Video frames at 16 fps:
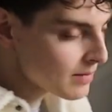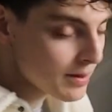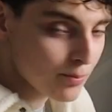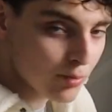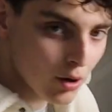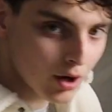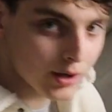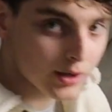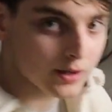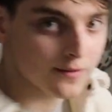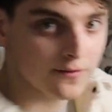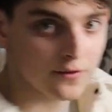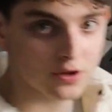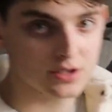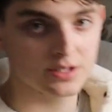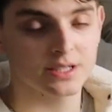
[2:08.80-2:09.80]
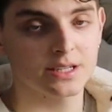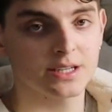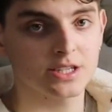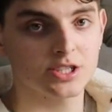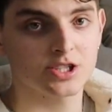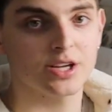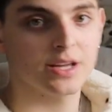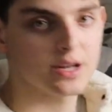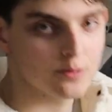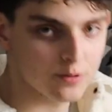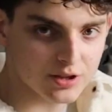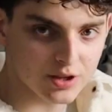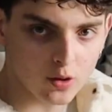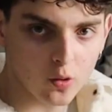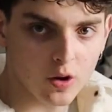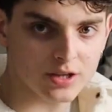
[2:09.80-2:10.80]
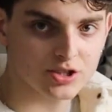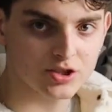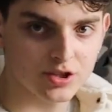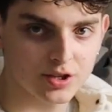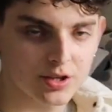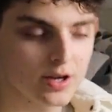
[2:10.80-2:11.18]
my product firstly initiated with the question,